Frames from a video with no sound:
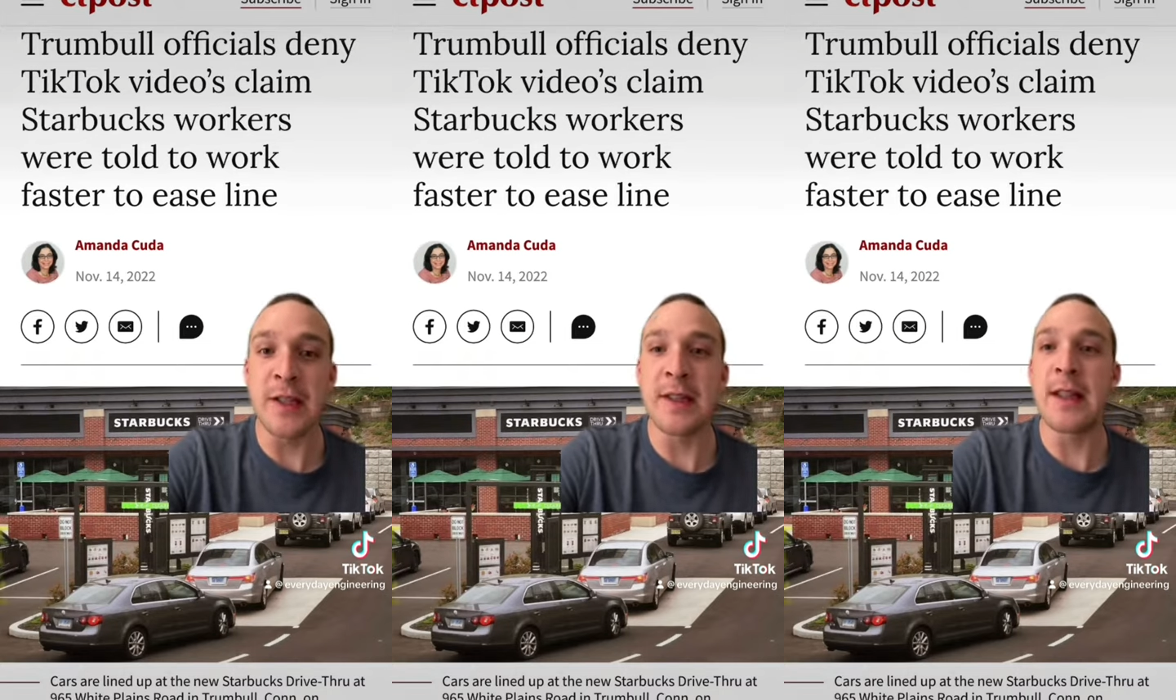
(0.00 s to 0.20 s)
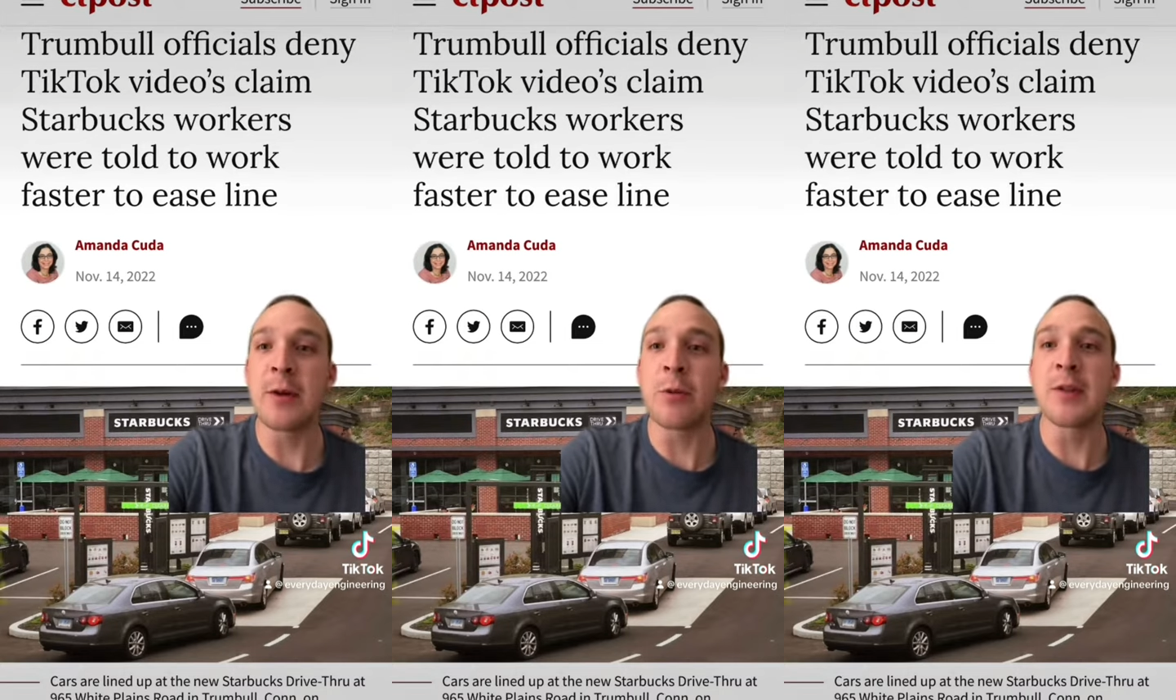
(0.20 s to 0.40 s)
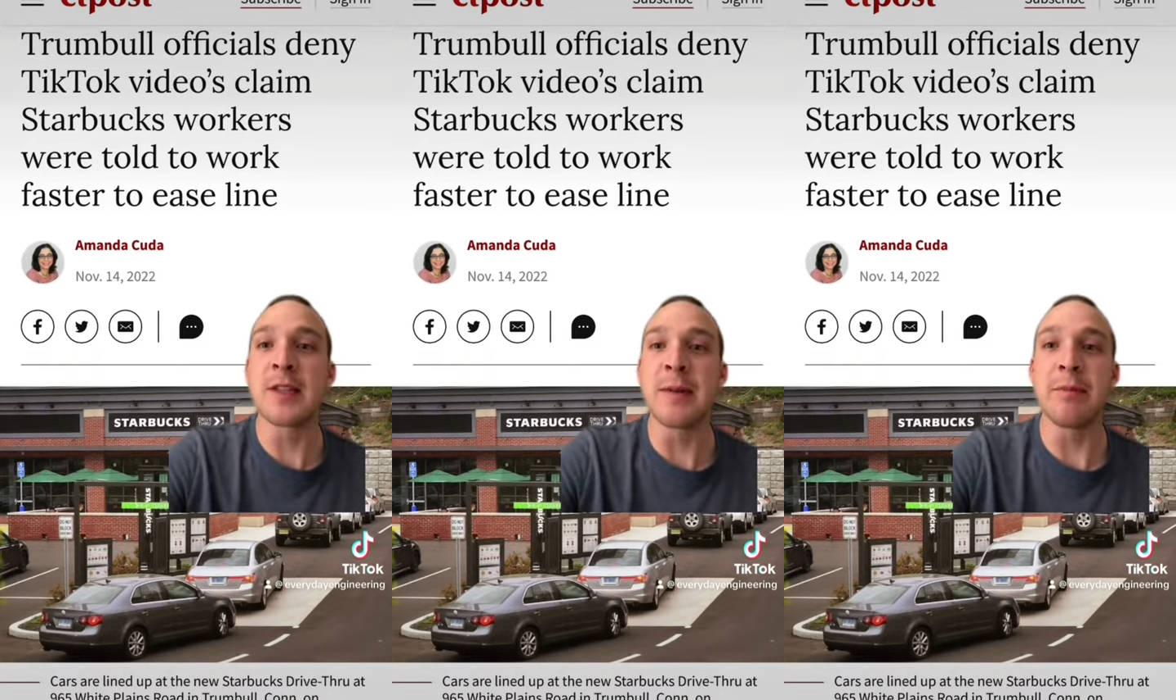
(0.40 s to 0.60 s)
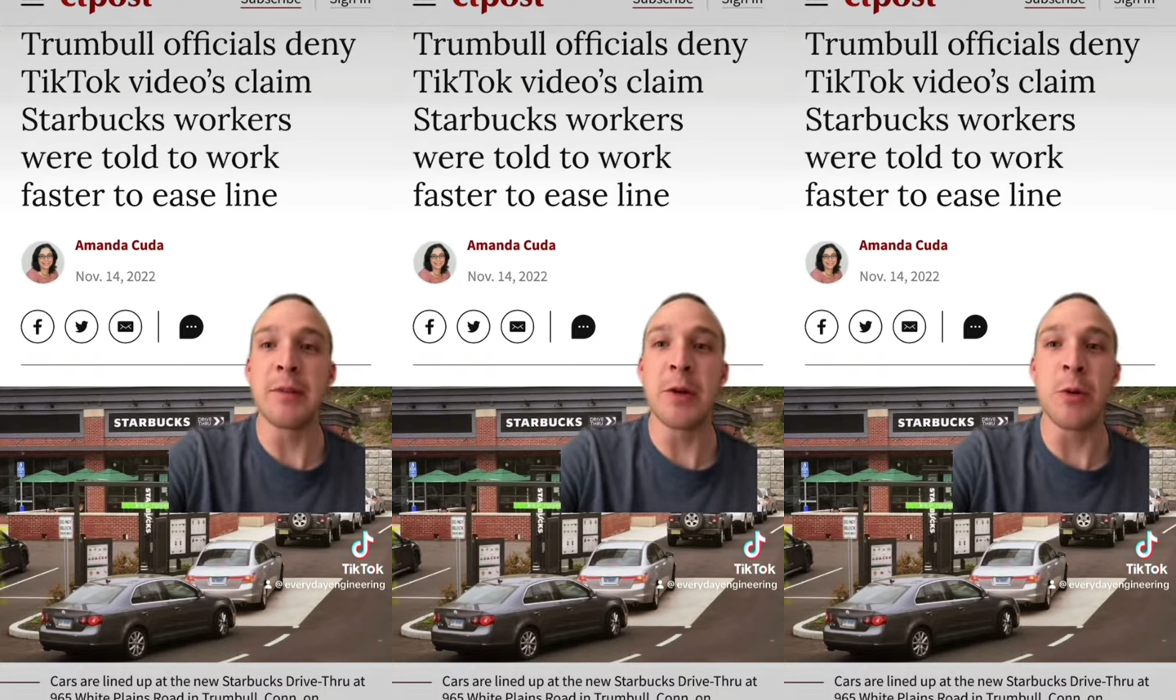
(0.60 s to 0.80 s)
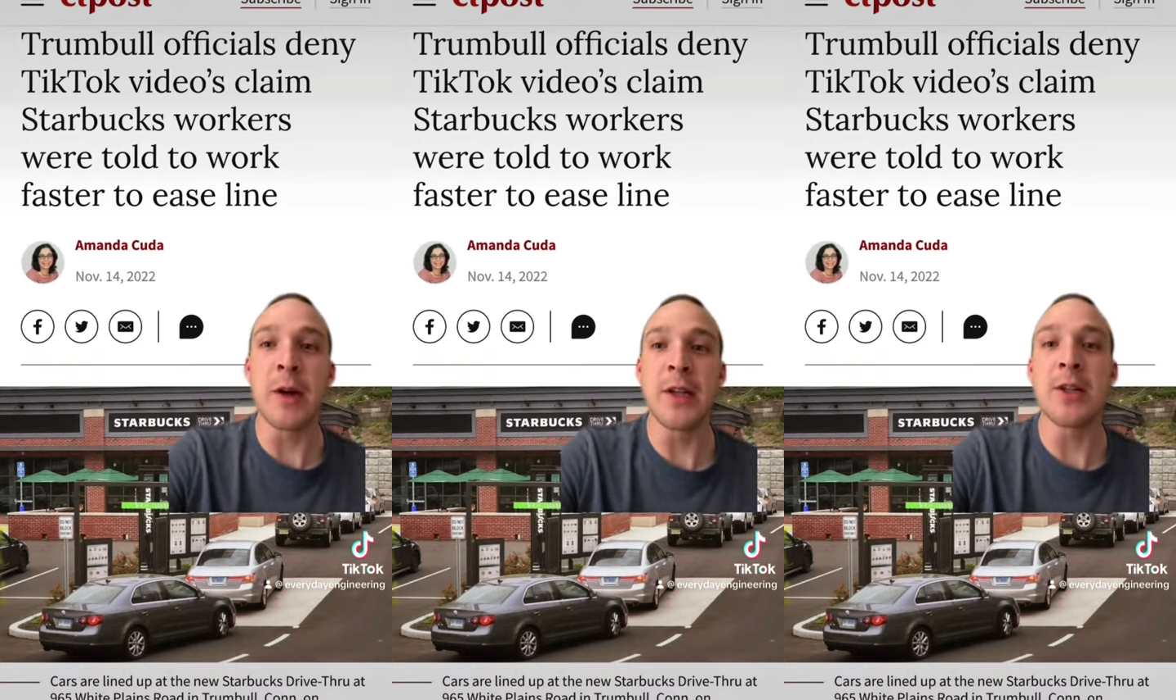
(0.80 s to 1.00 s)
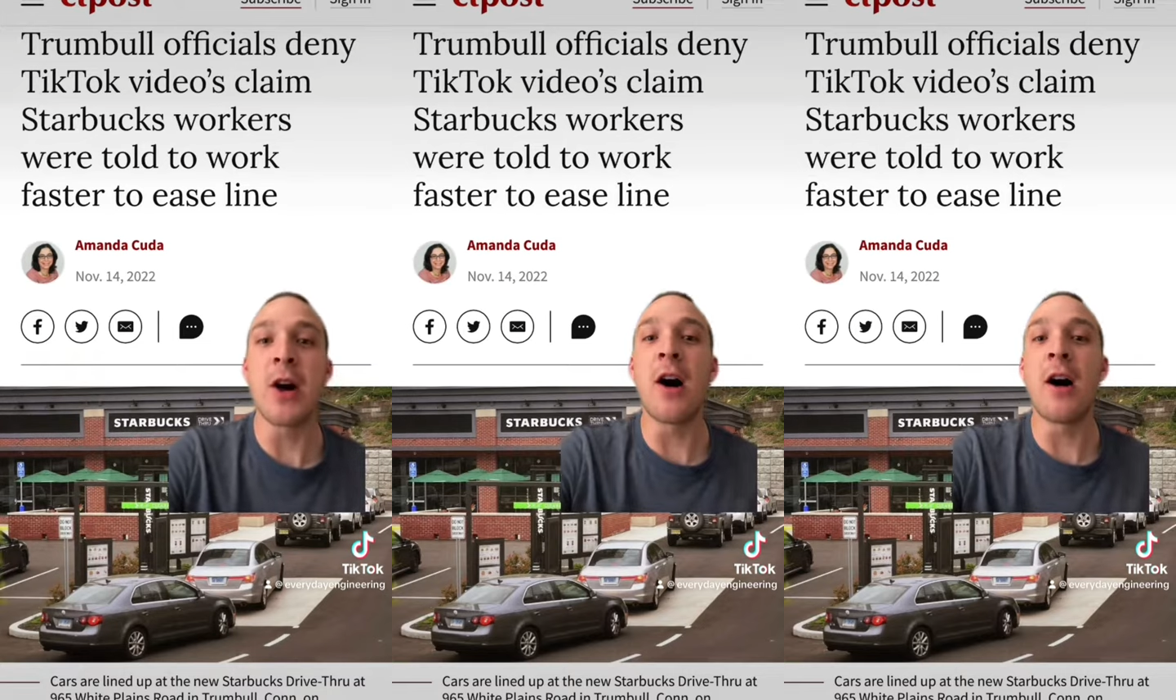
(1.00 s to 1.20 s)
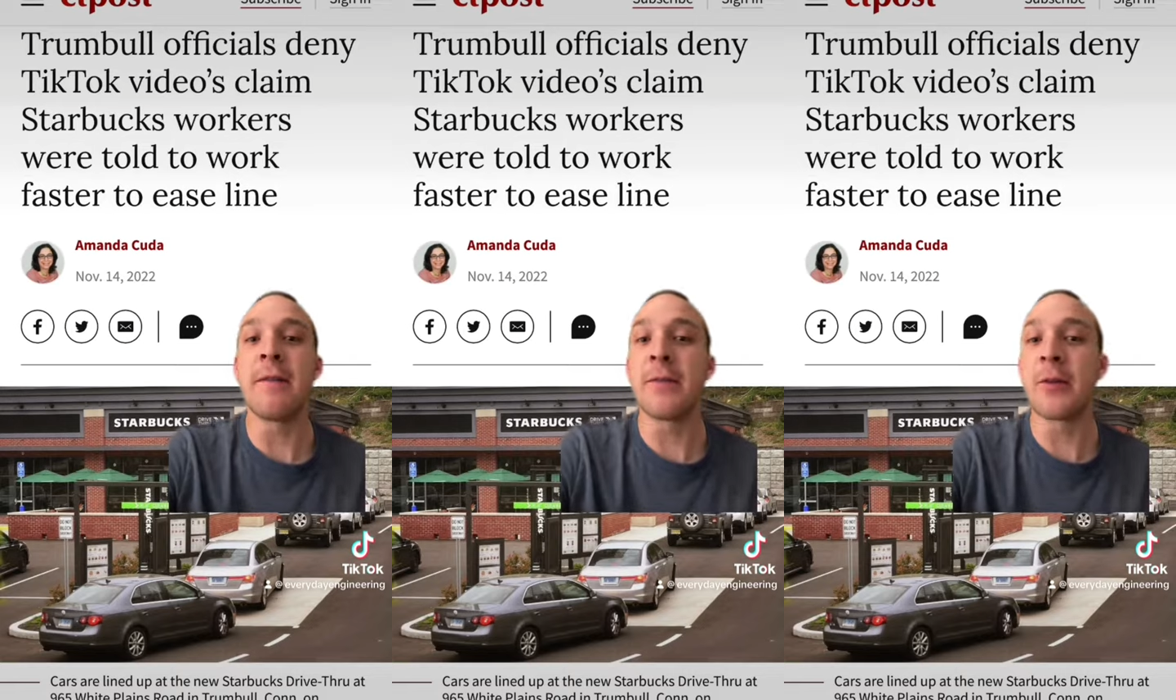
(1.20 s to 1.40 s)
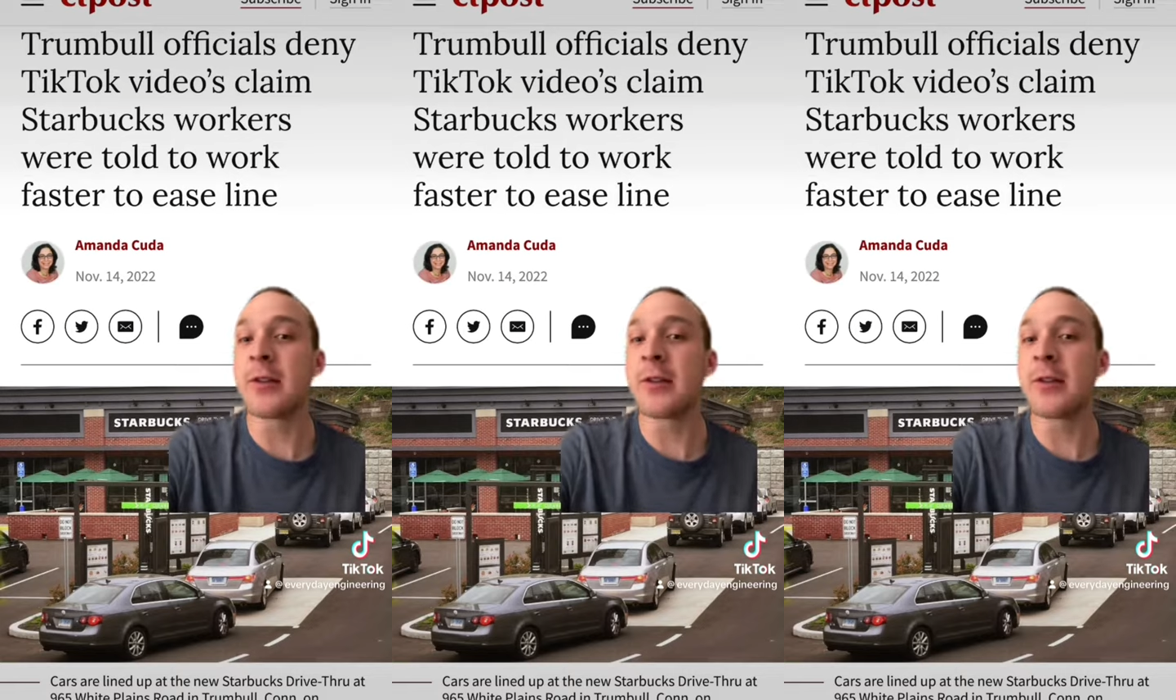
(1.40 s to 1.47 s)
They were simply going to offer